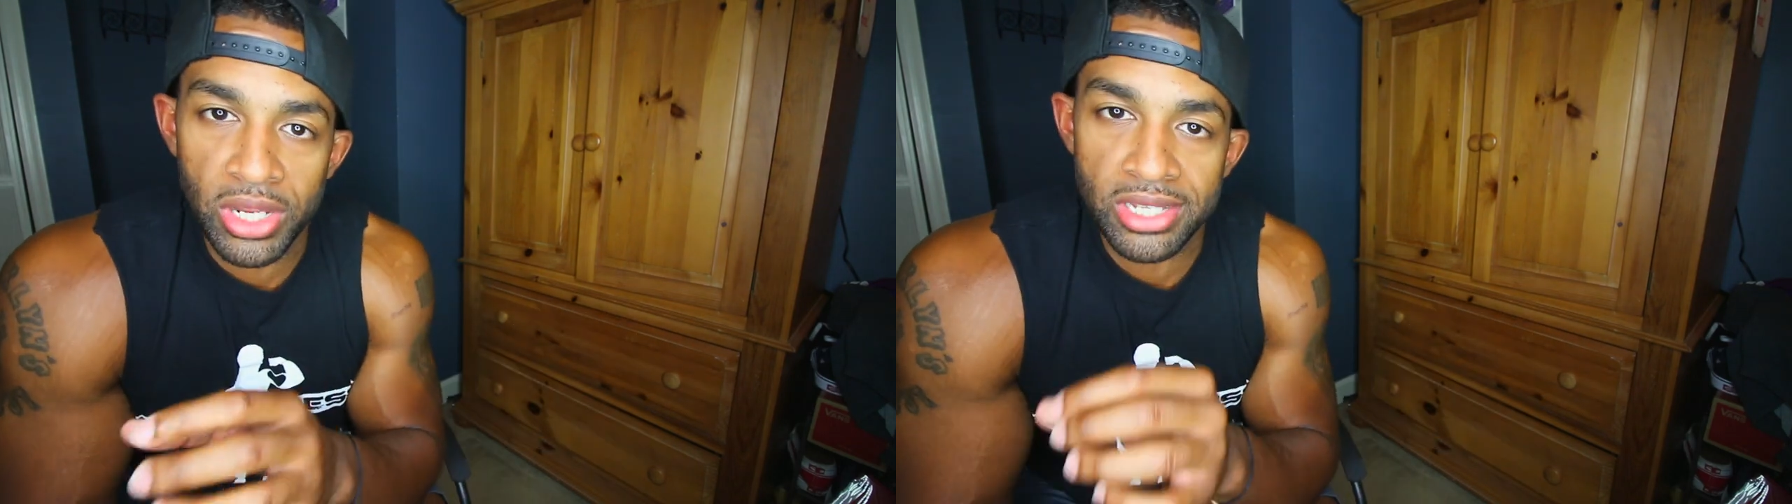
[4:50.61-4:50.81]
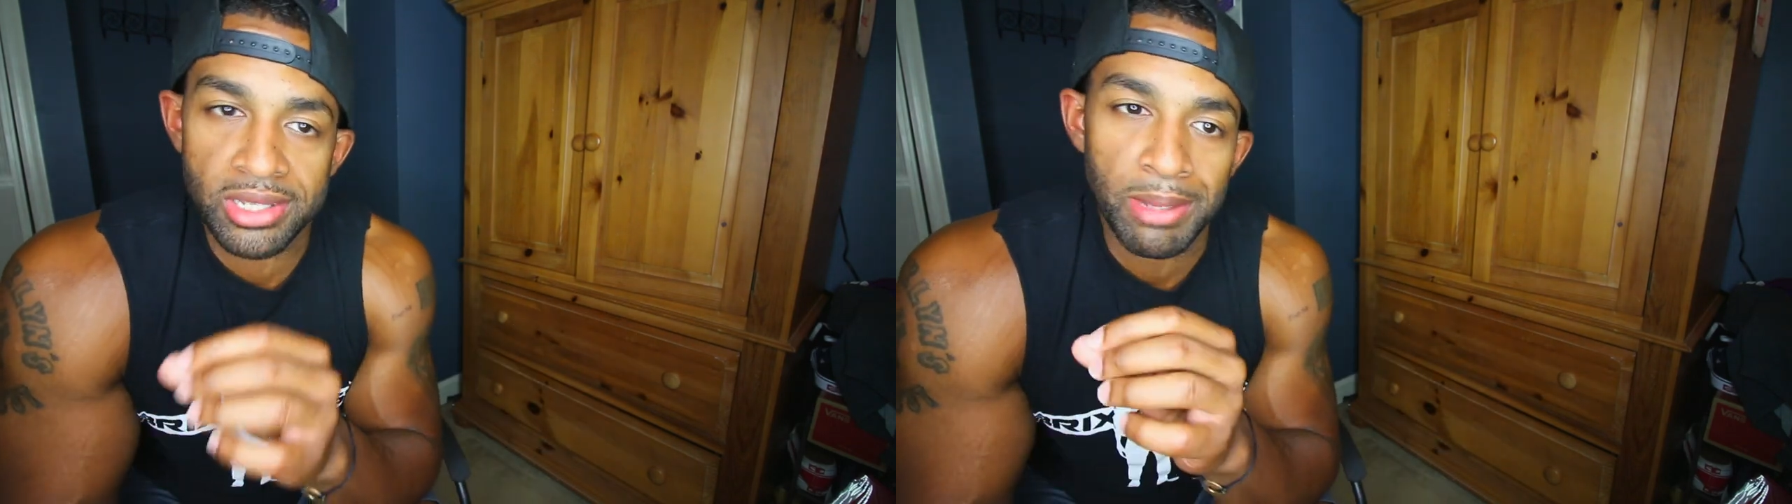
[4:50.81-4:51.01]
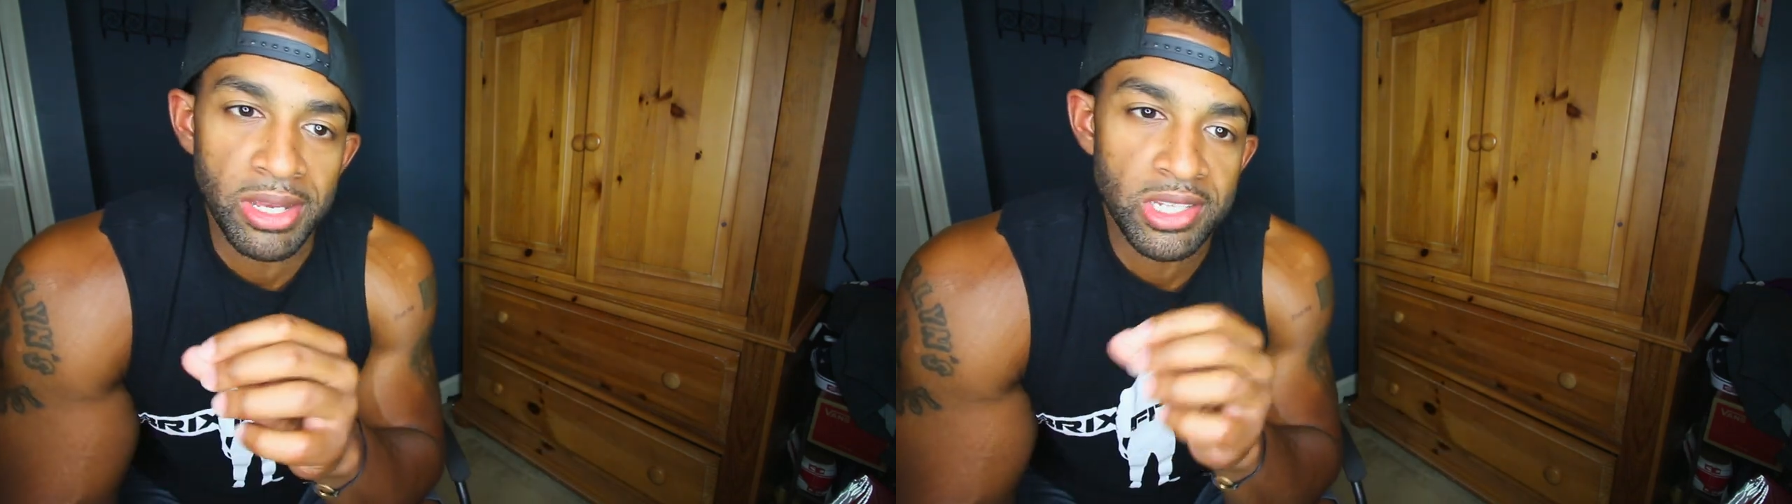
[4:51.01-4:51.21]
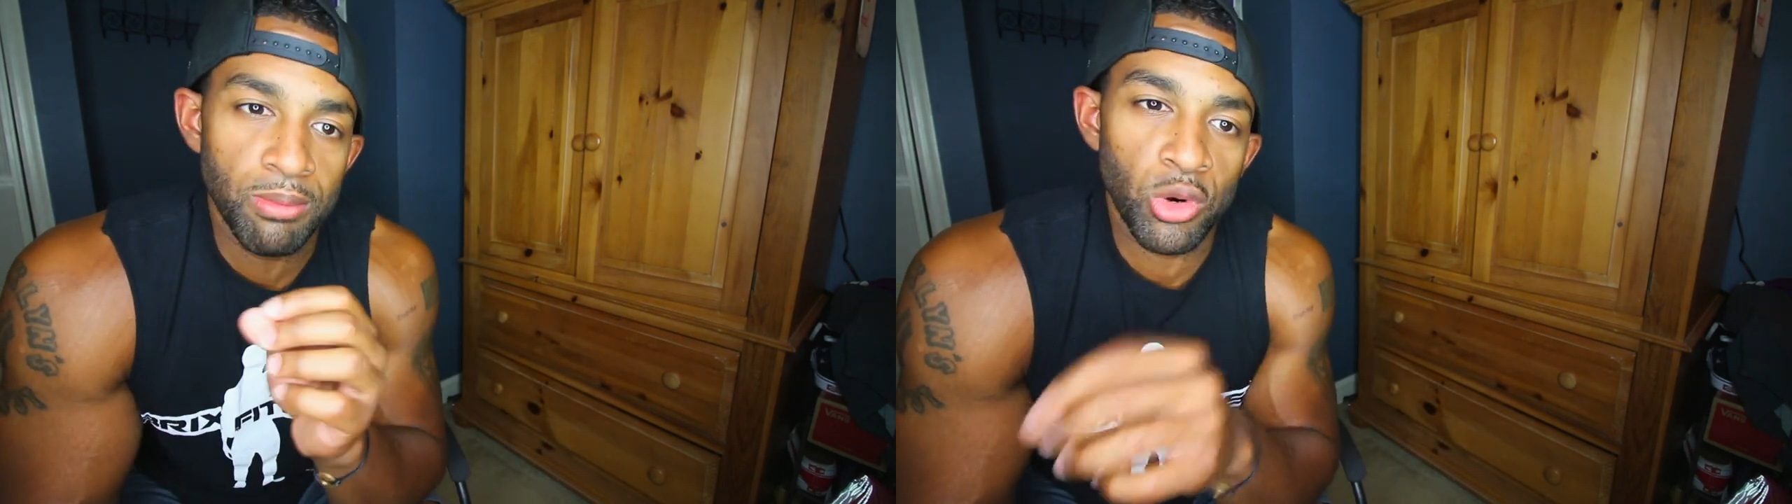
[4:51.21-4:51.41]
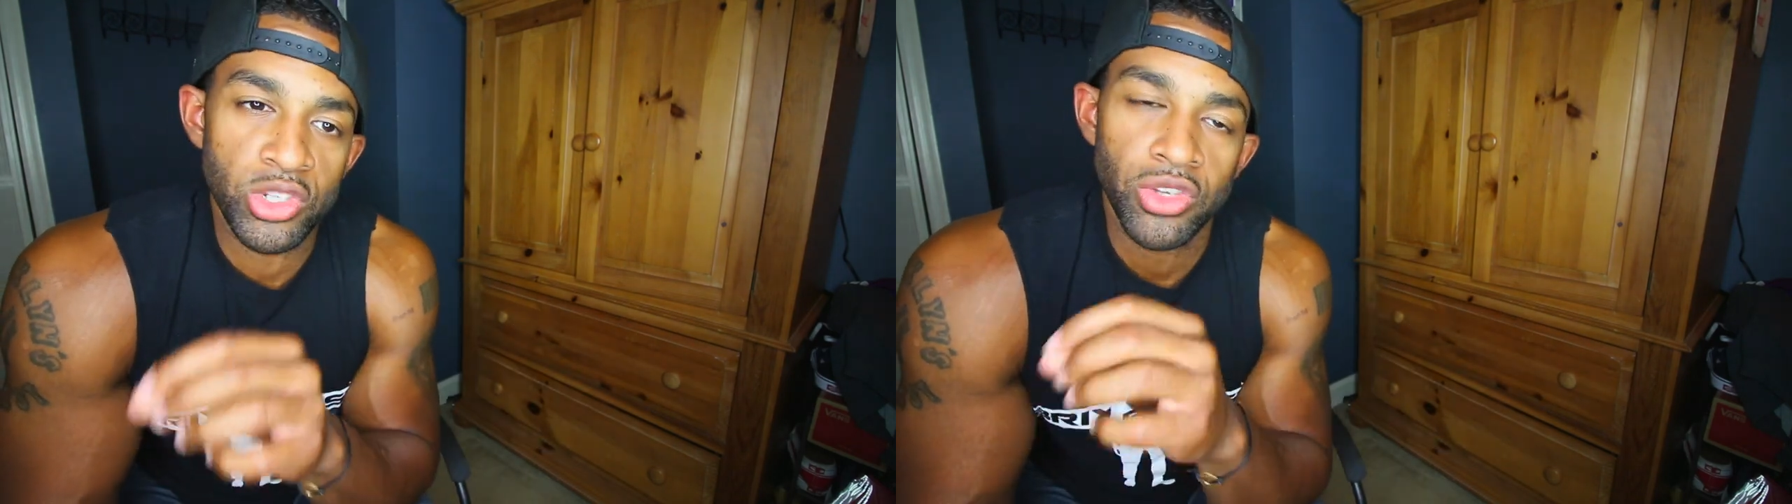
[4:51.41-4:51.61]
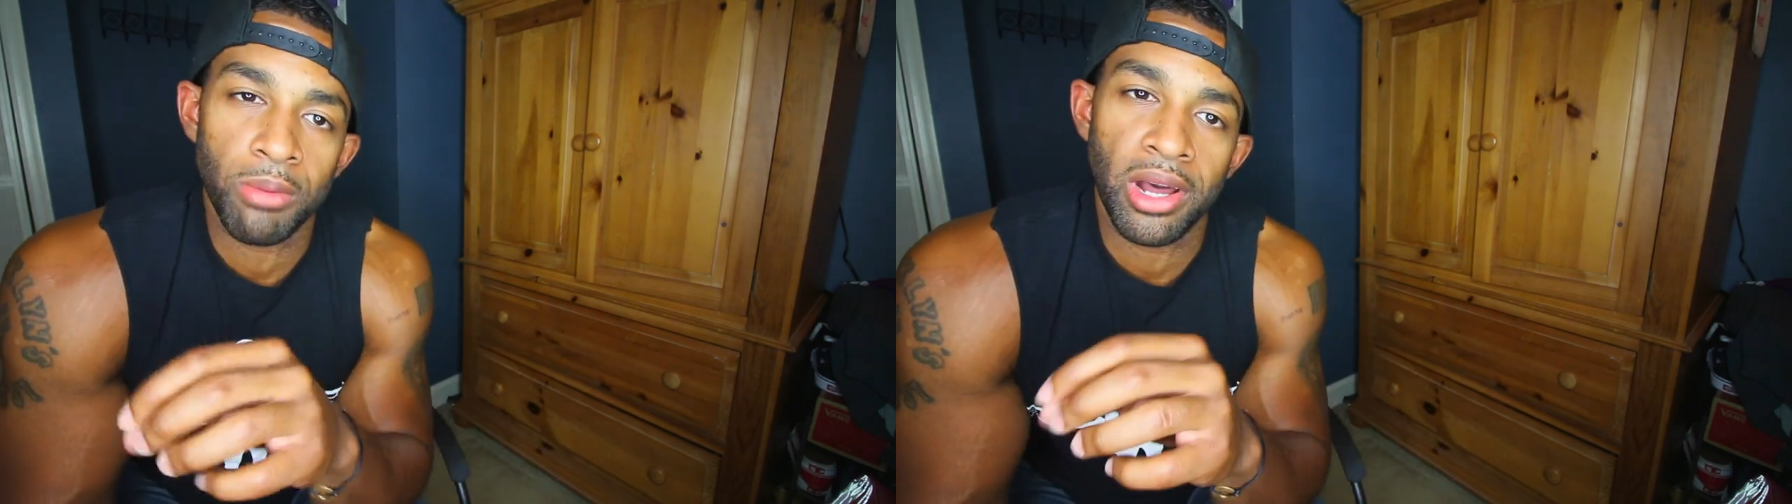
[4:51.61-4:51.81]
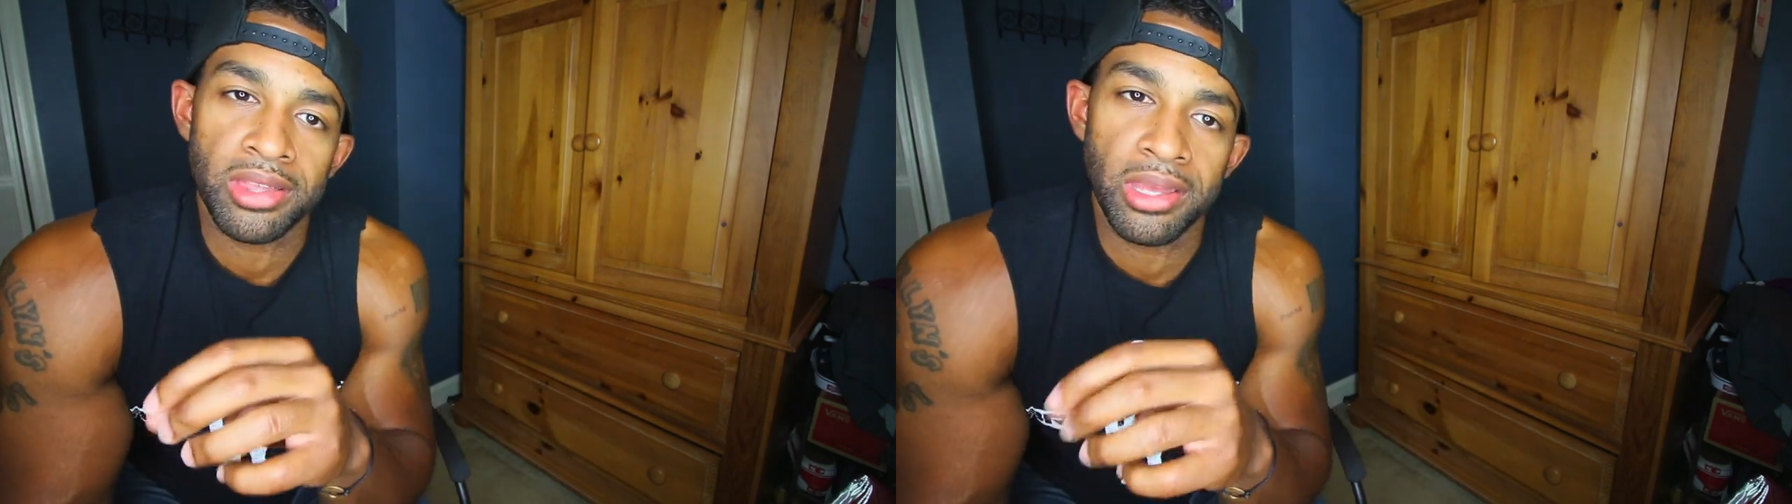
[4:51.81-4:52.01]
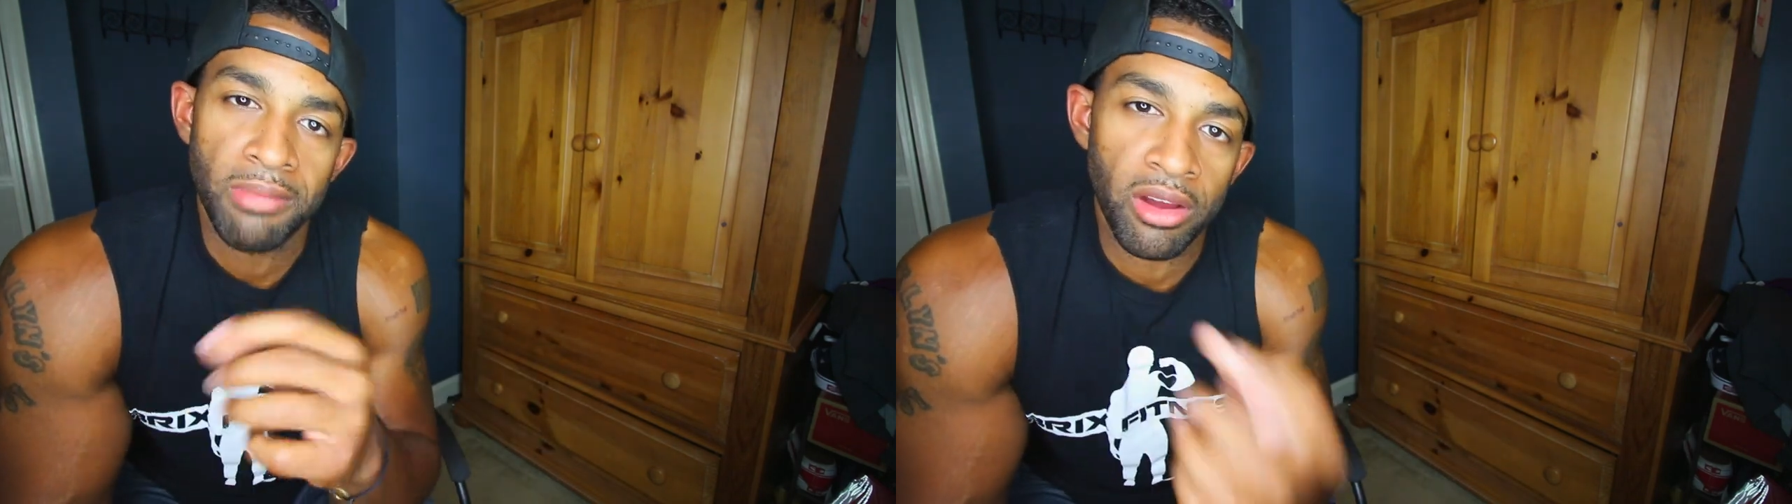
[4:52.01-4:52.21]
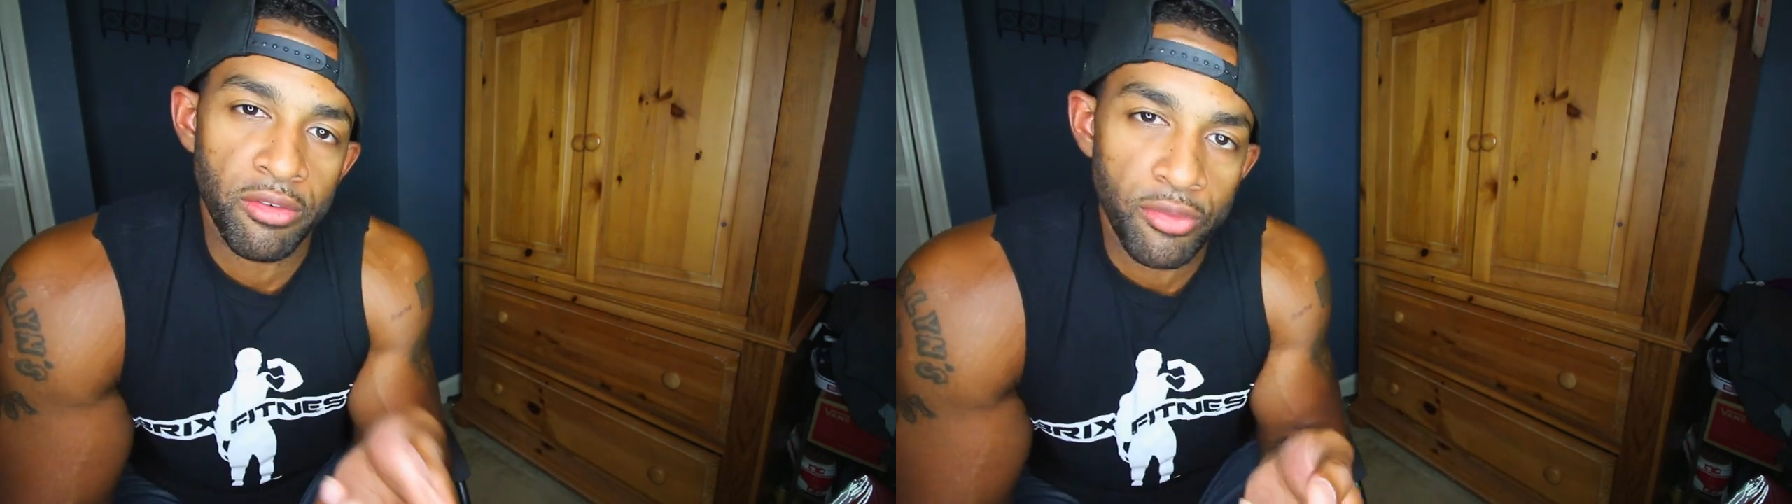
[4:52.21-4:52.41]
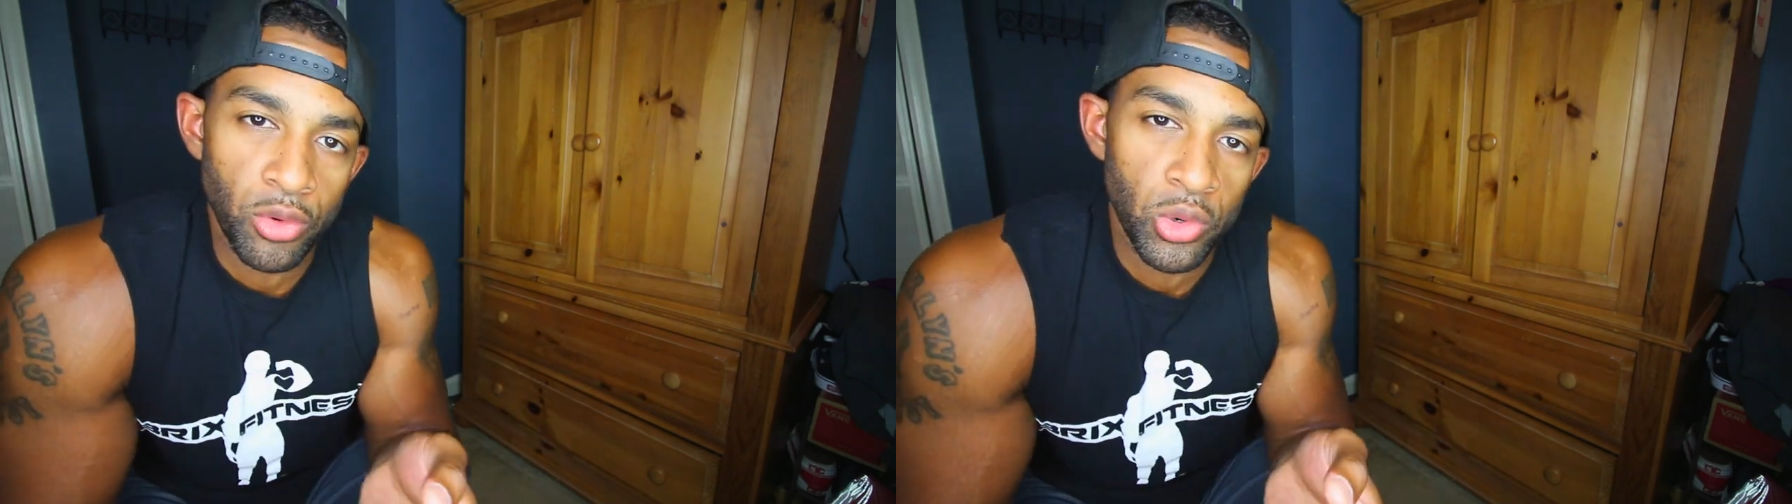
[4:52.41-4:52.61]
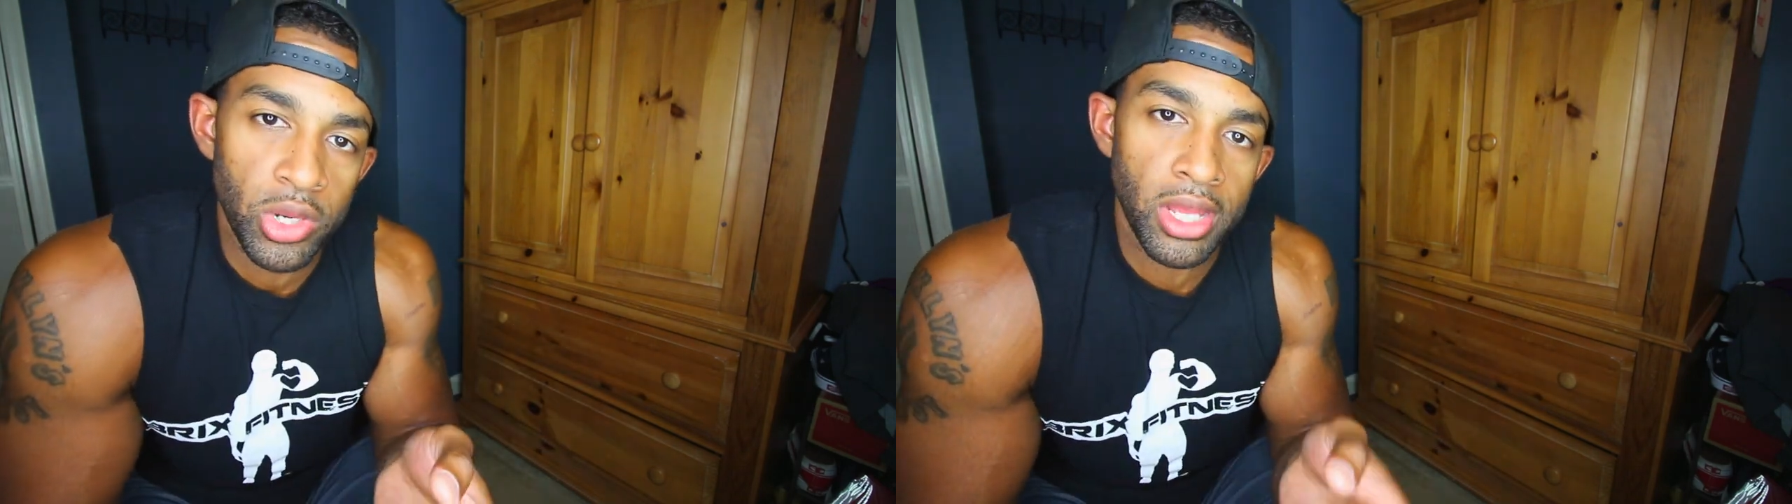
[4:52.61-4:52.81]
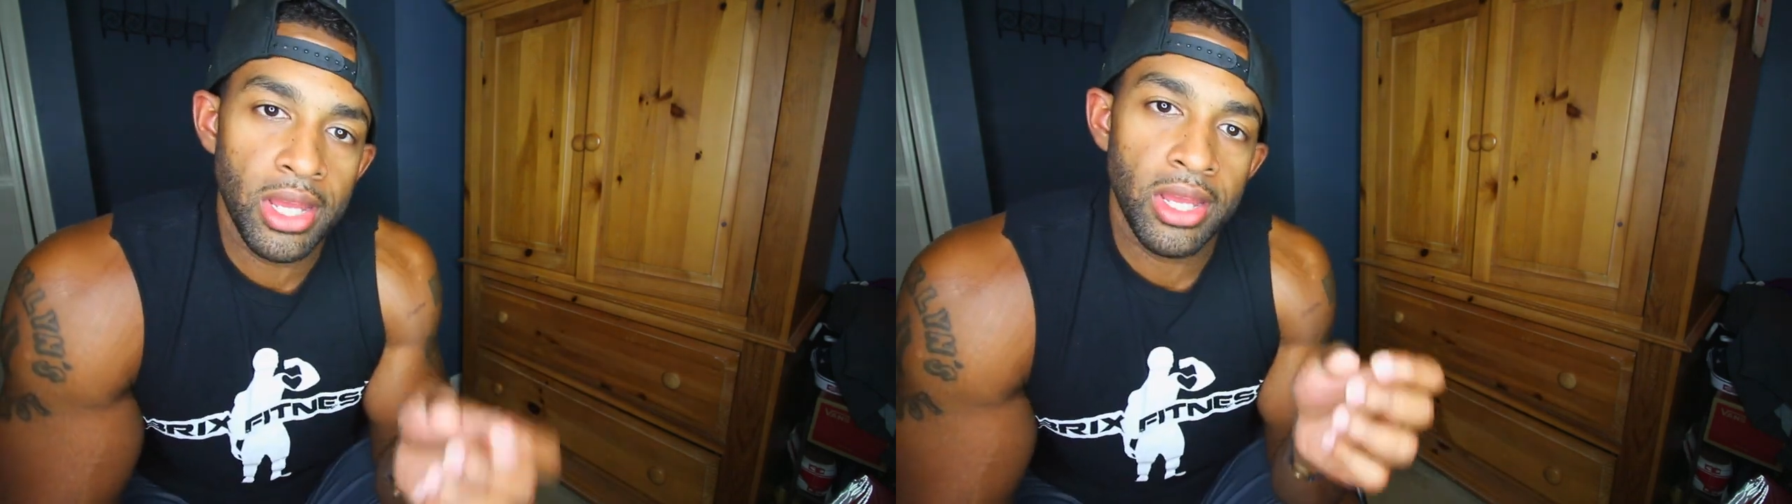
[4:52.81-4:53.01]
It's, it's more so about the amount of food